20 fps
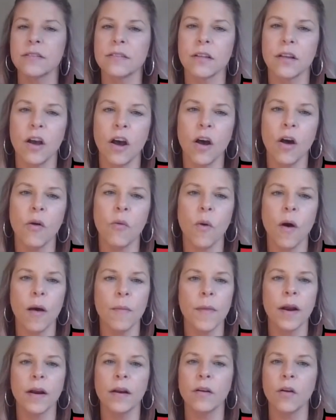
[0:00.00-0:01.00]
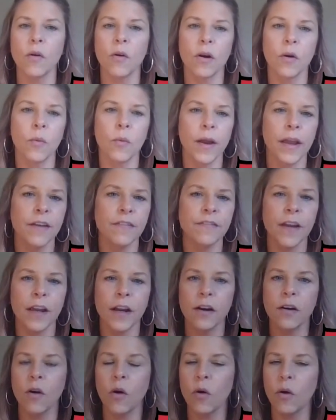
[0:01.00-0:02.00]
us to call Walmart or
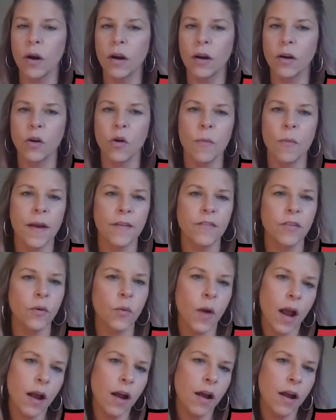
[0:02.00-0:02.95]
Wayfair or whomever